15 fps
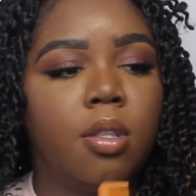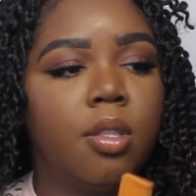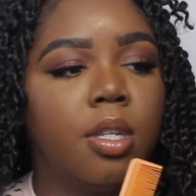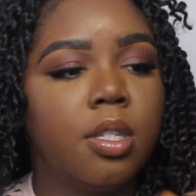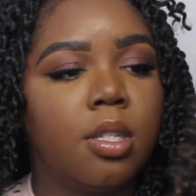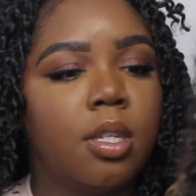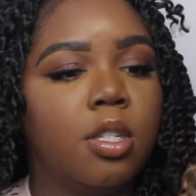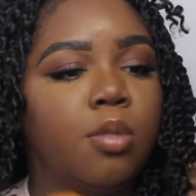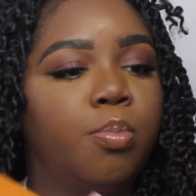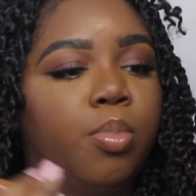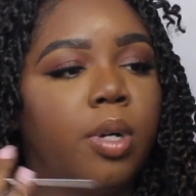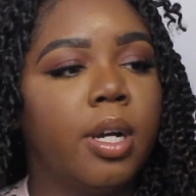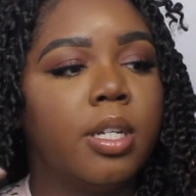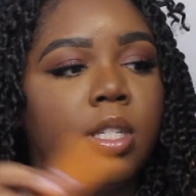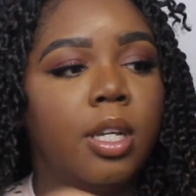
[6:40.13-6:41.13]
this is
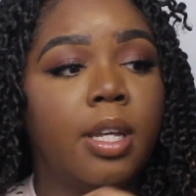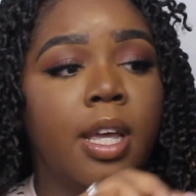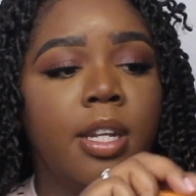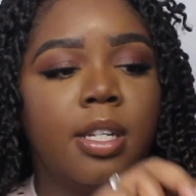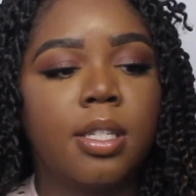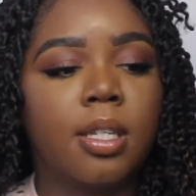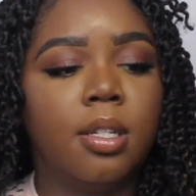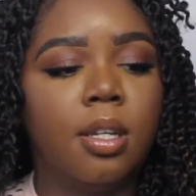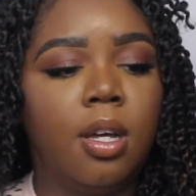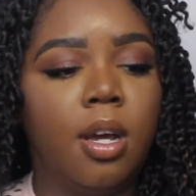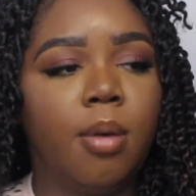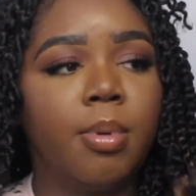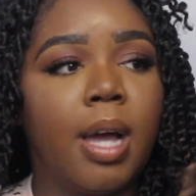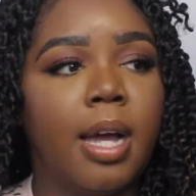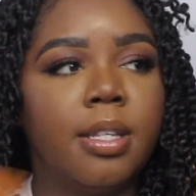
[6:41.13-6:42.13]
brushed. Again, this
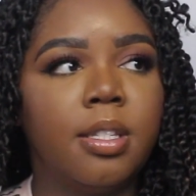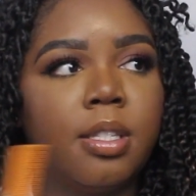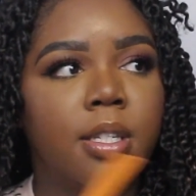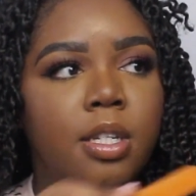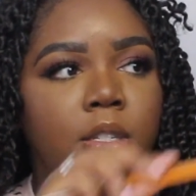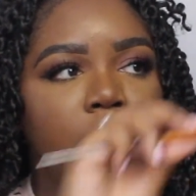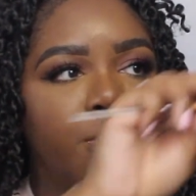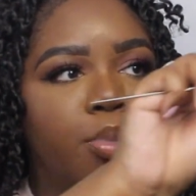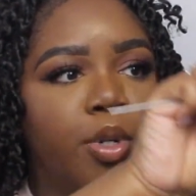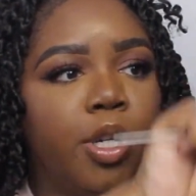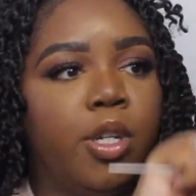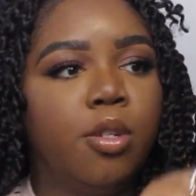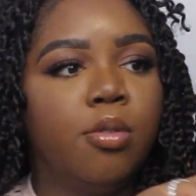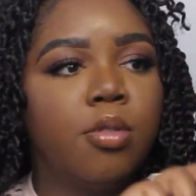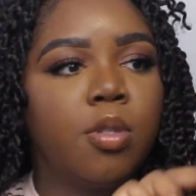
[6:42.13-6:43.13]
guys, this is a
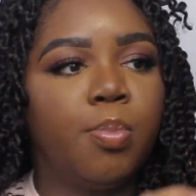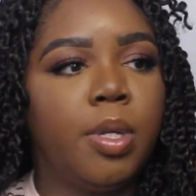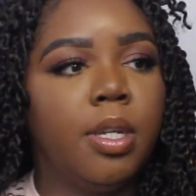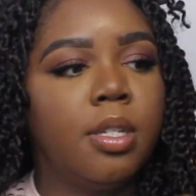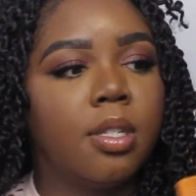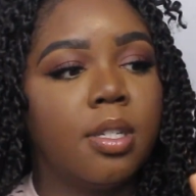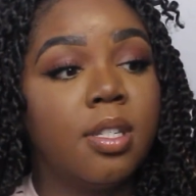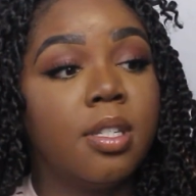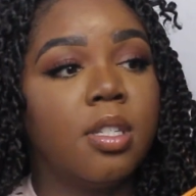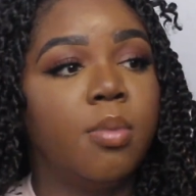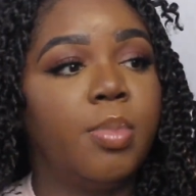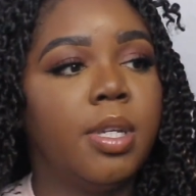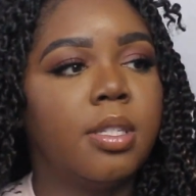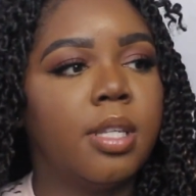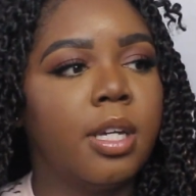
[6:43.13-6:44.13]
pre-used piece. This is the
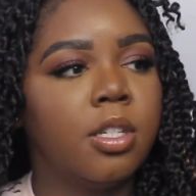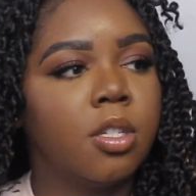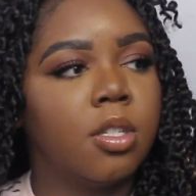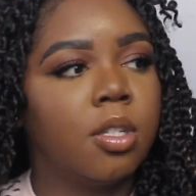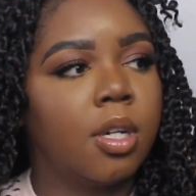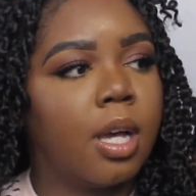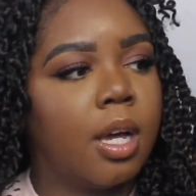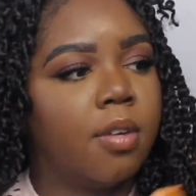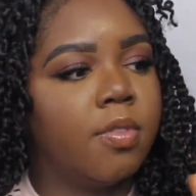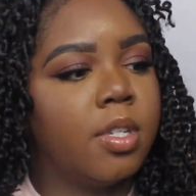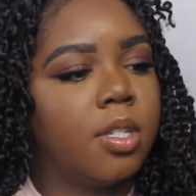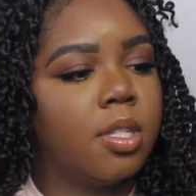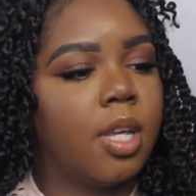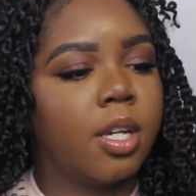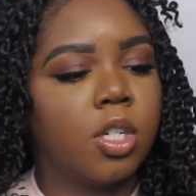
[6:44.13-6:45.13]
piece I just took out of
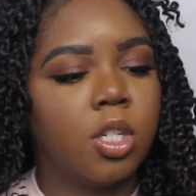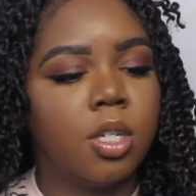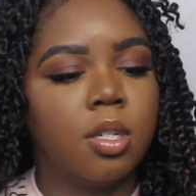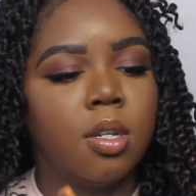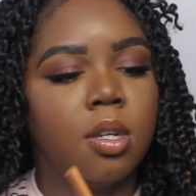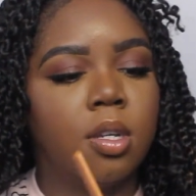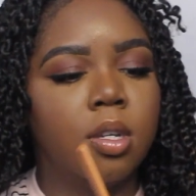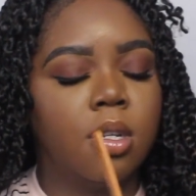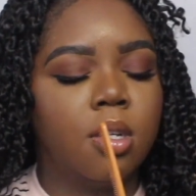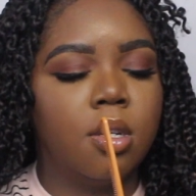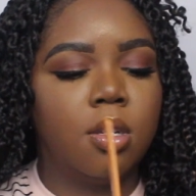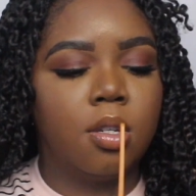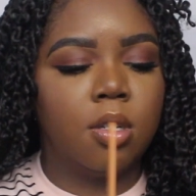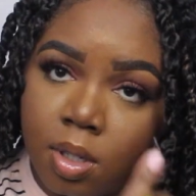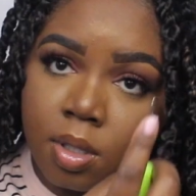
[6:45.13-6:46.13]
this section.
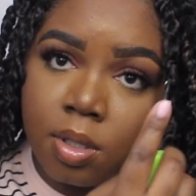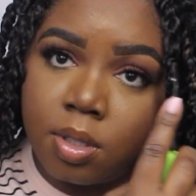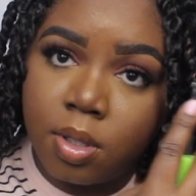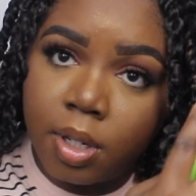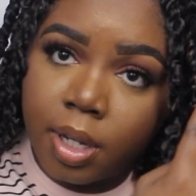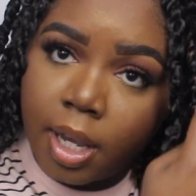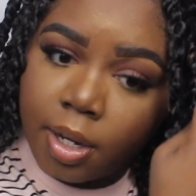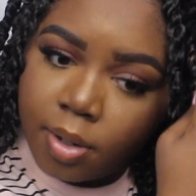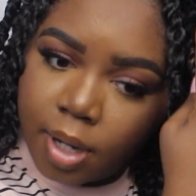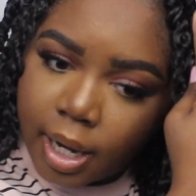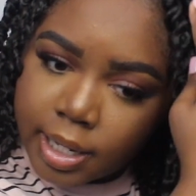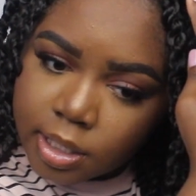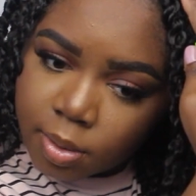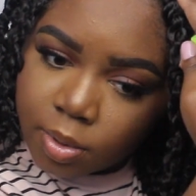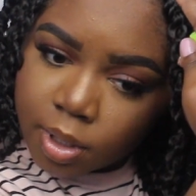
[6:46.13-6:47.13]
So again, you
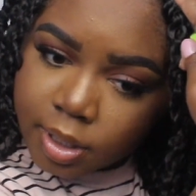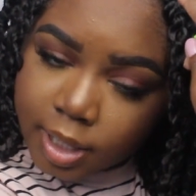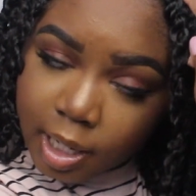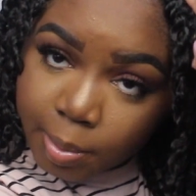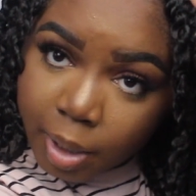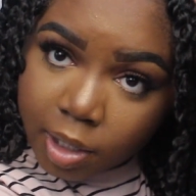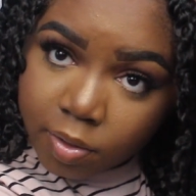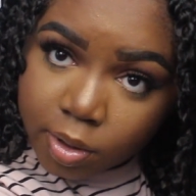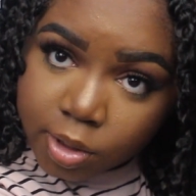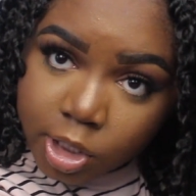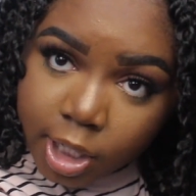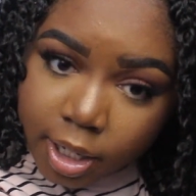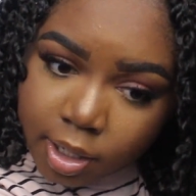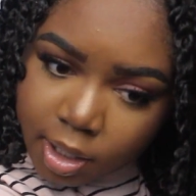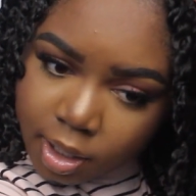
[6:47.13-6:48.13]
guys, I'm going to take my
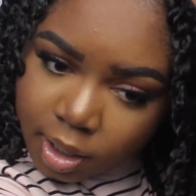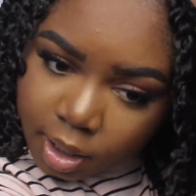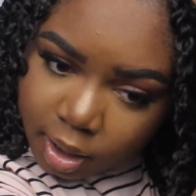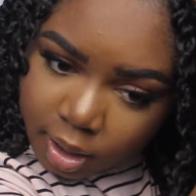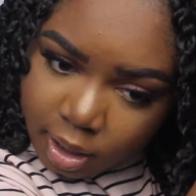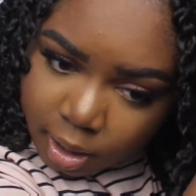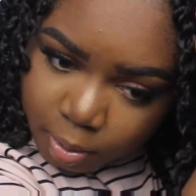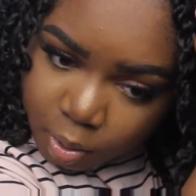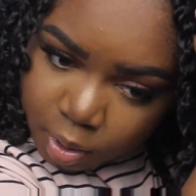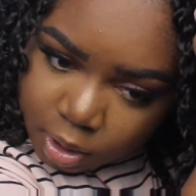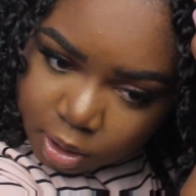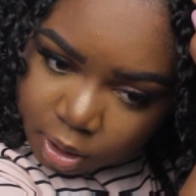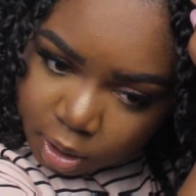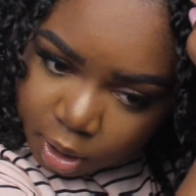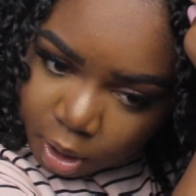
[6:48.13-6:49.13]
crochet hook and I'm
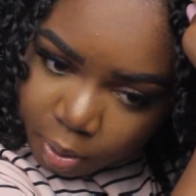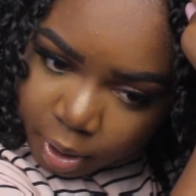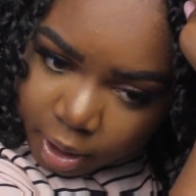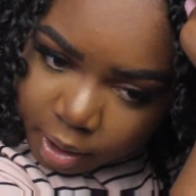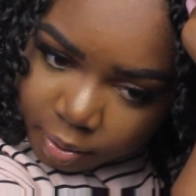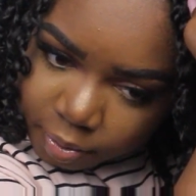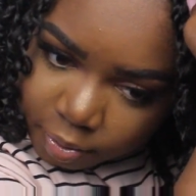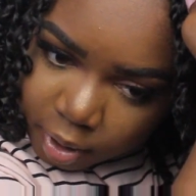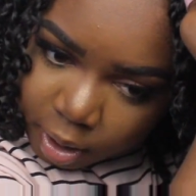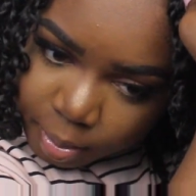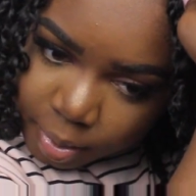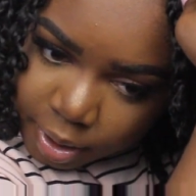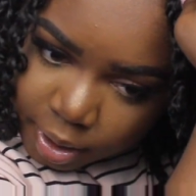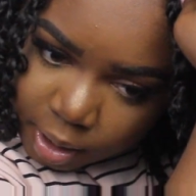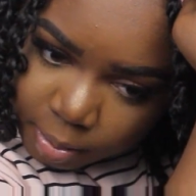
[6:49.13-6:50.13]
going to go in
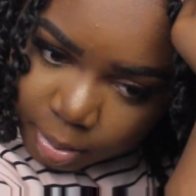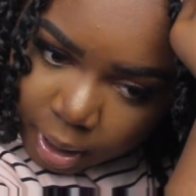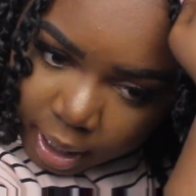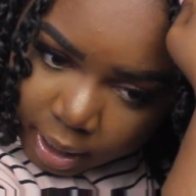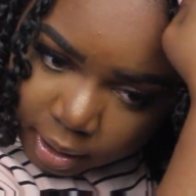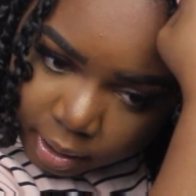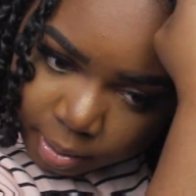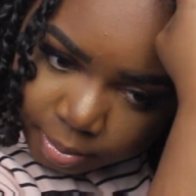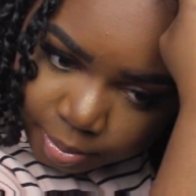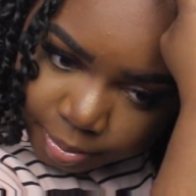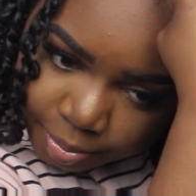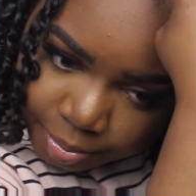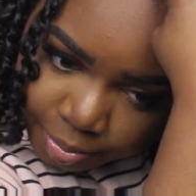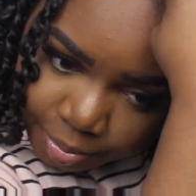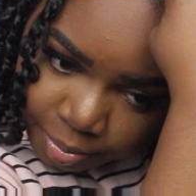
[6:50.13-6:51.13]
from the bottom.
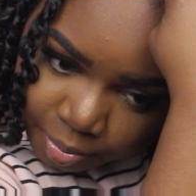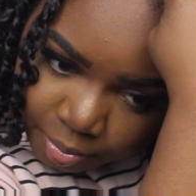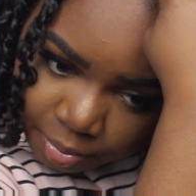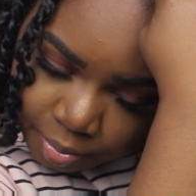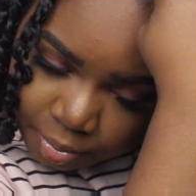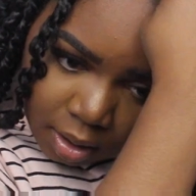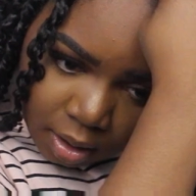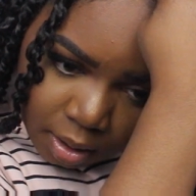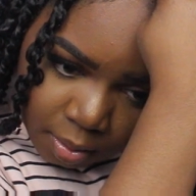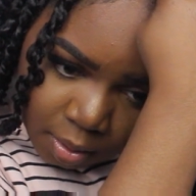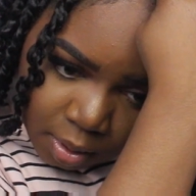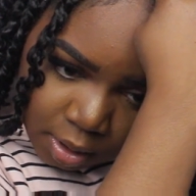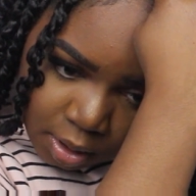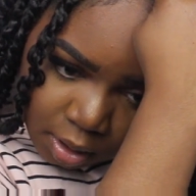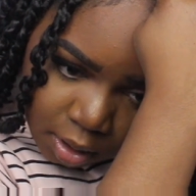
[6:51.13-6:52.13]
I'm
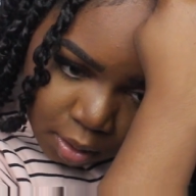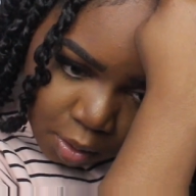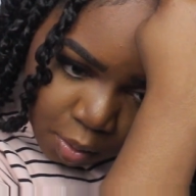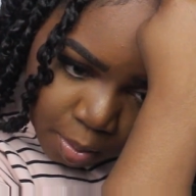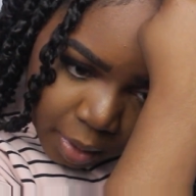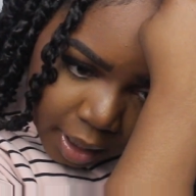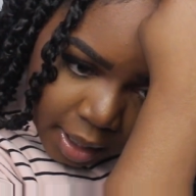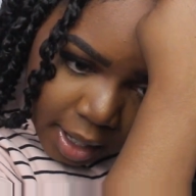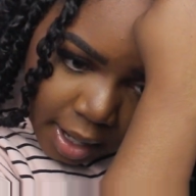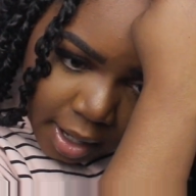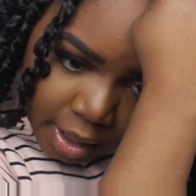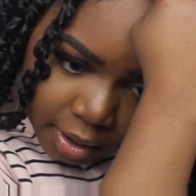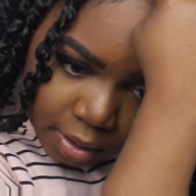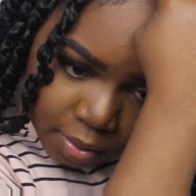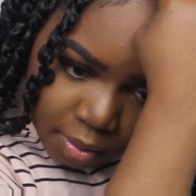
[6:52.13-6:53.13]
going to loop my
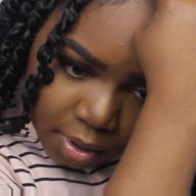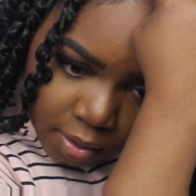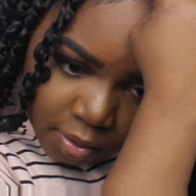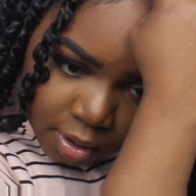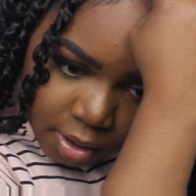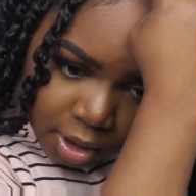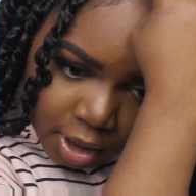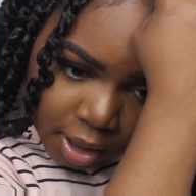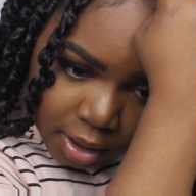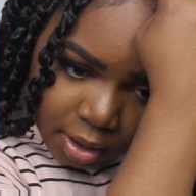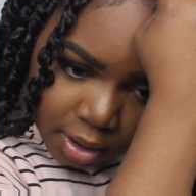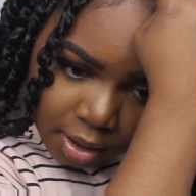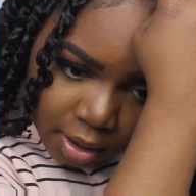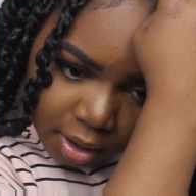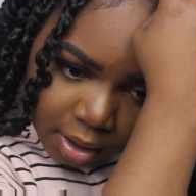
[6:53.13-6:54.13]
hair through the crochet
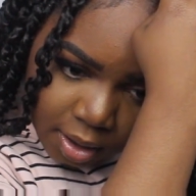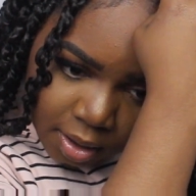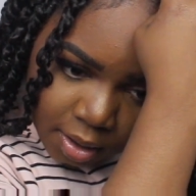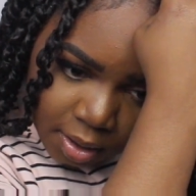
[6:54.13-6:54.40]
hook.